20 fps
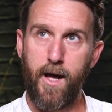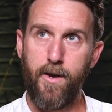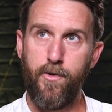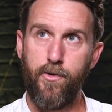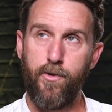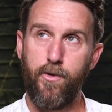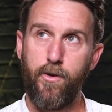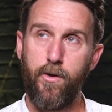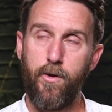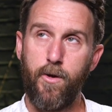
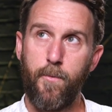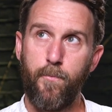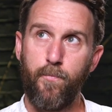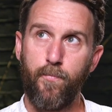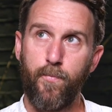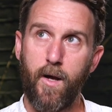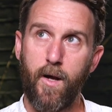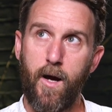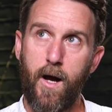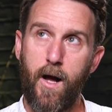And,
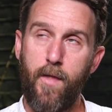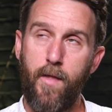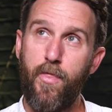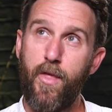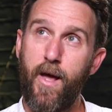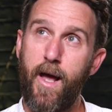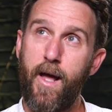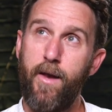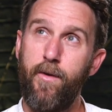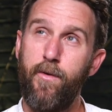
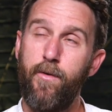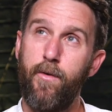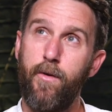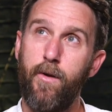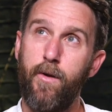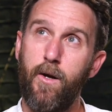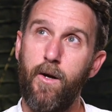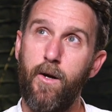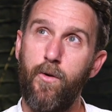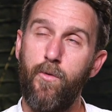and
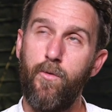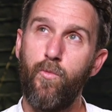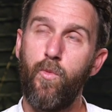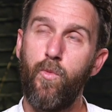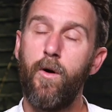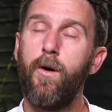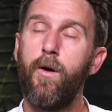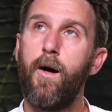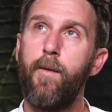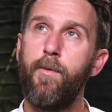then,
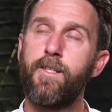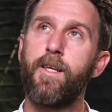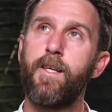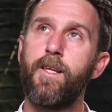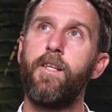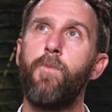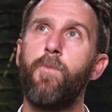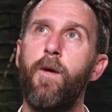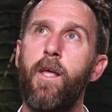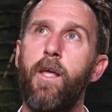I mean,
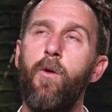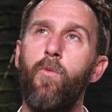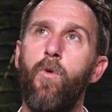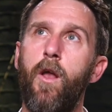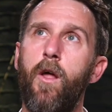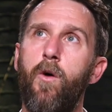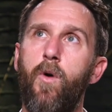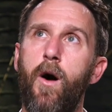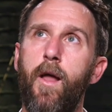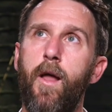Sense Making
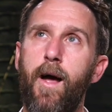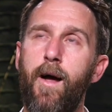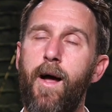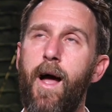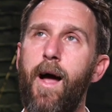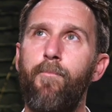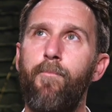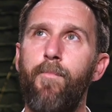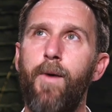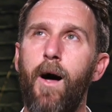101,
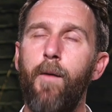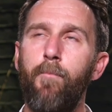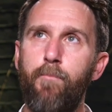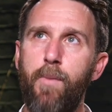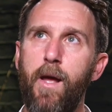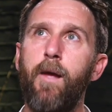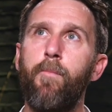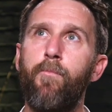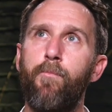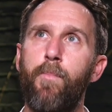a, a
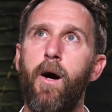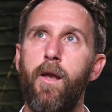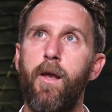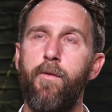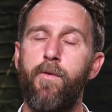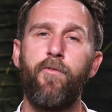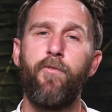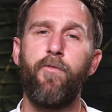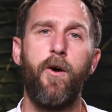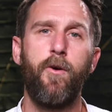big
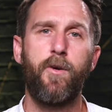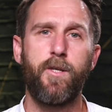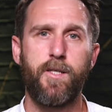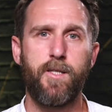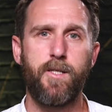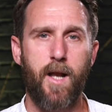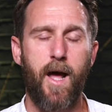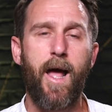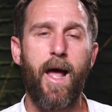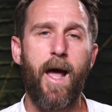part of our
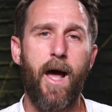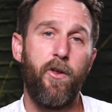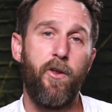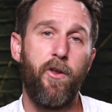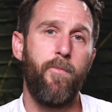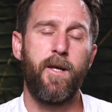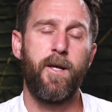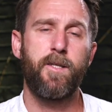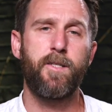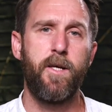focus is like, how
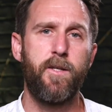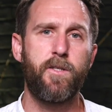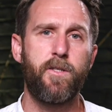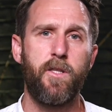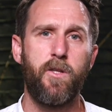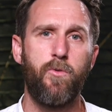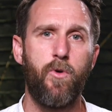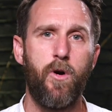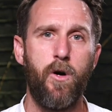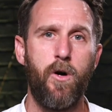do you make
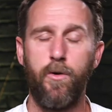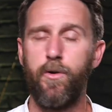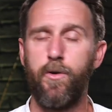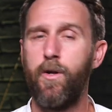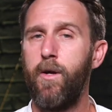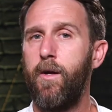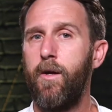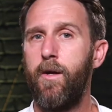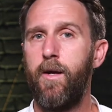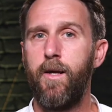sense of the
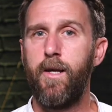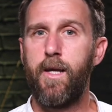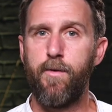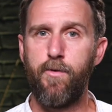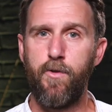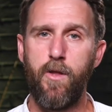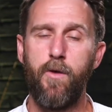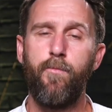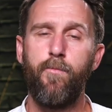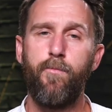world?
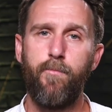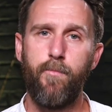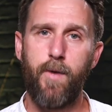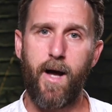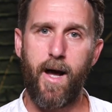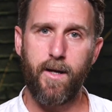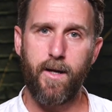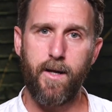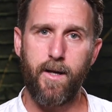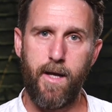Given that
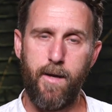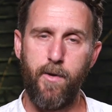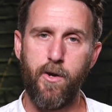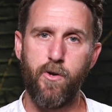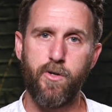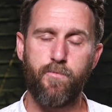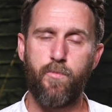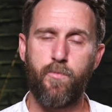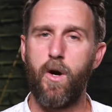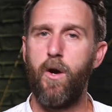
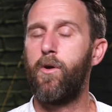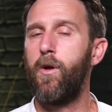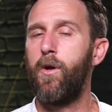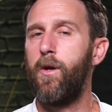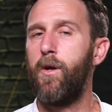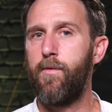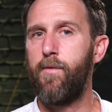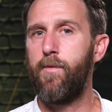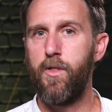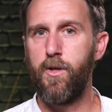academia is
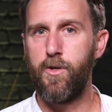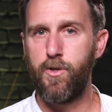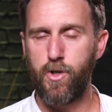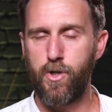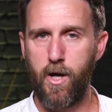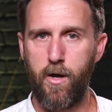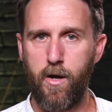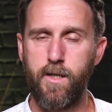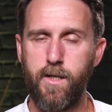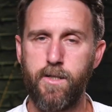broken, given that
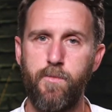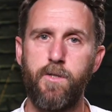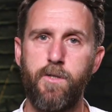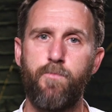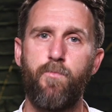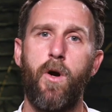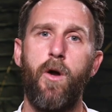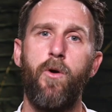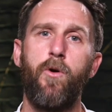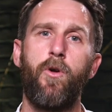journalism
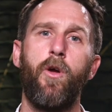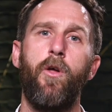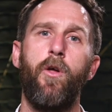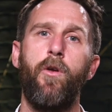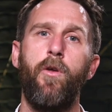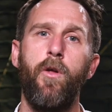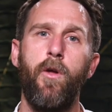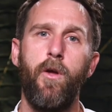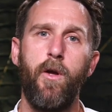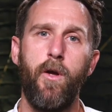is
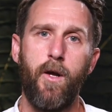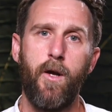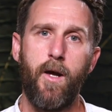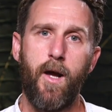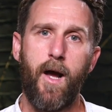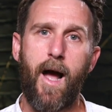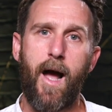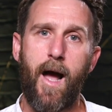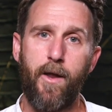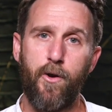broken,
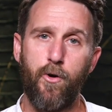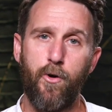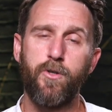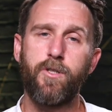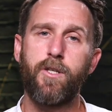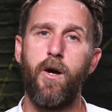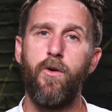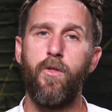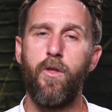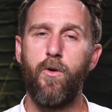and
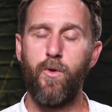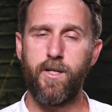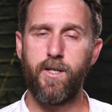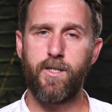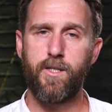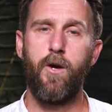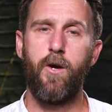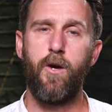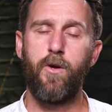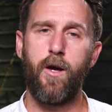also that we're
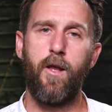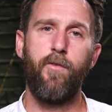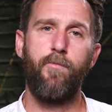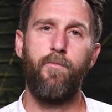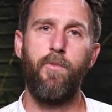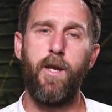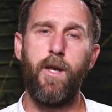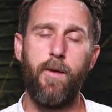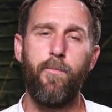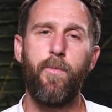so kind
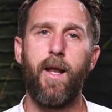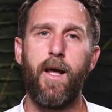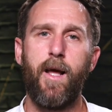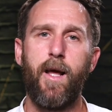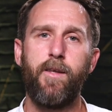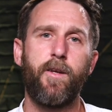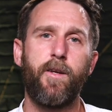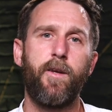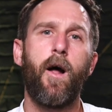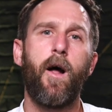of
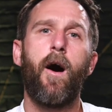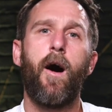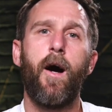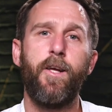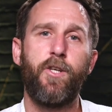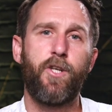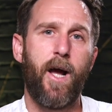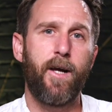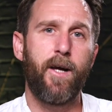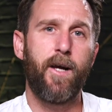manipulated and
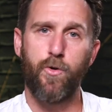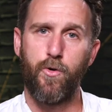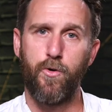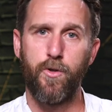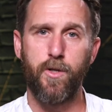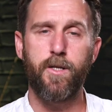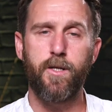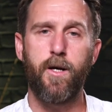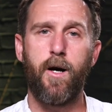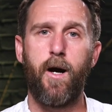hijacked
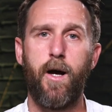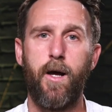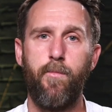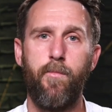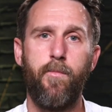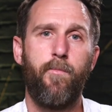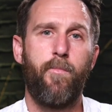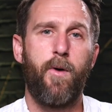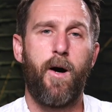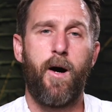all the
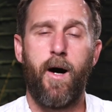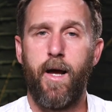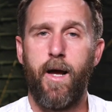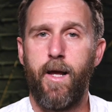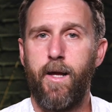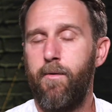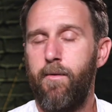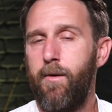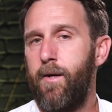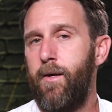time
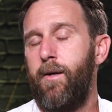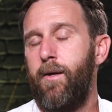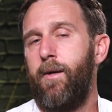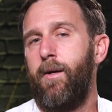by